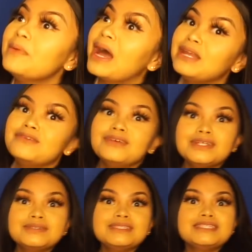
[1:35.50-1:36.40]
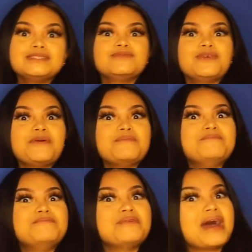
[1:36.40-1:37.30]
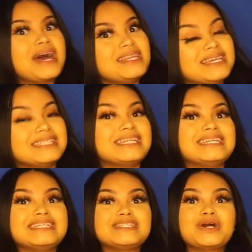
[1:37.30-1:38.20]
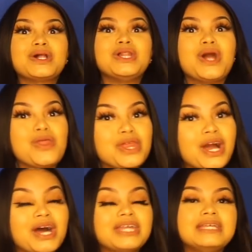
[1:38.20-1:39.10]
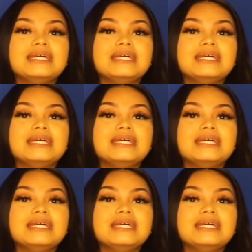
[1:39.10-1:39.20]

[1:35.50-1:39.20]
Baddieville's is for baddies. It is a clothing on it.